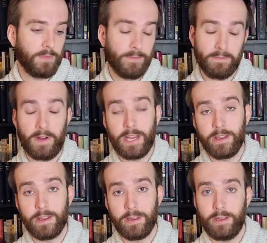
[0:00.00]
after
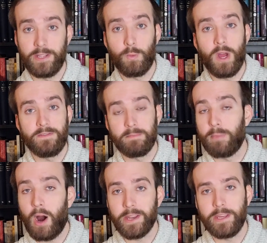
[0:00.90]
finding his wife's
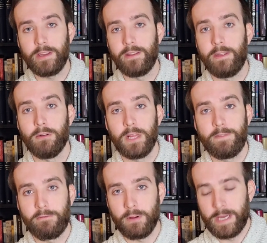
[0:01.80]
body in their
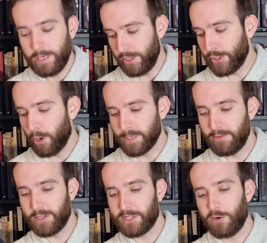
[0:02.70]
living room, he goes
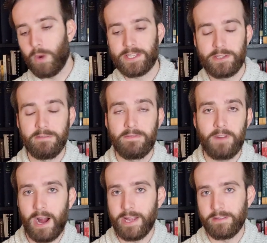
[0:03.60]
on this quest to
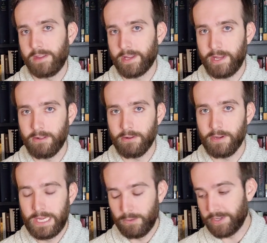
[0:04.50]
find the
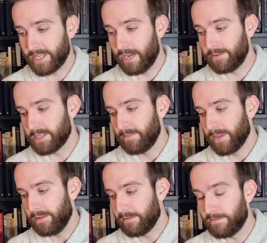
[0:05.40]
killer, which sounds
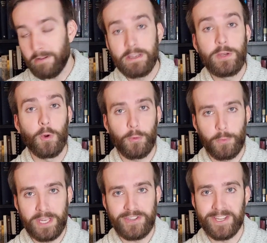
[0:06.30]
very
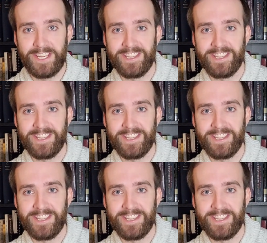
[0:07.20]
Norwegian.